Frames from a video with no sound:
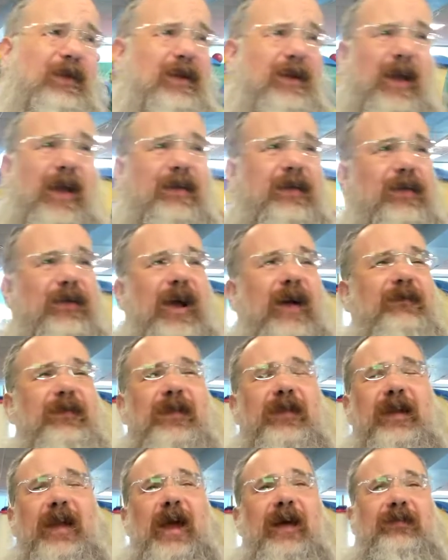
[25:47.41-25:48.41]
Eh, you know,
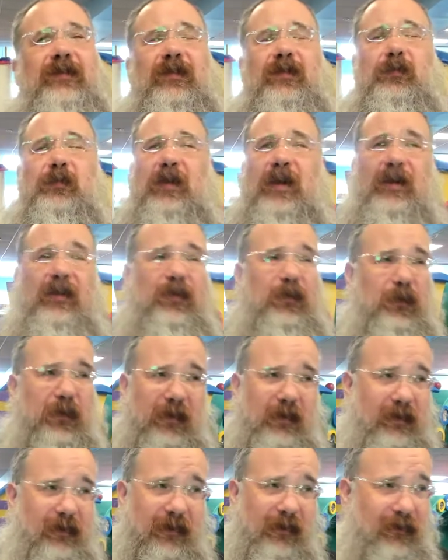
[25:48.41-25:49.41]
everything has its place,
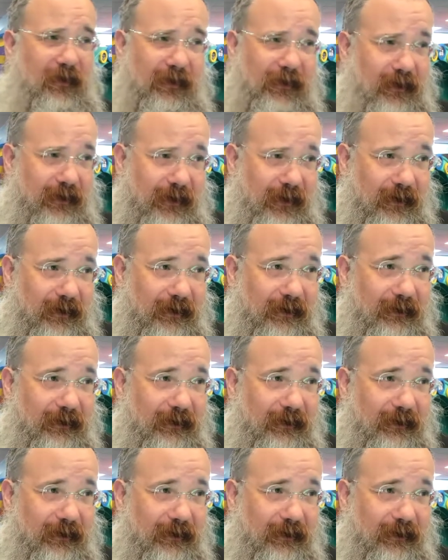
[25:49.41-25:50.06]
but this isn't it.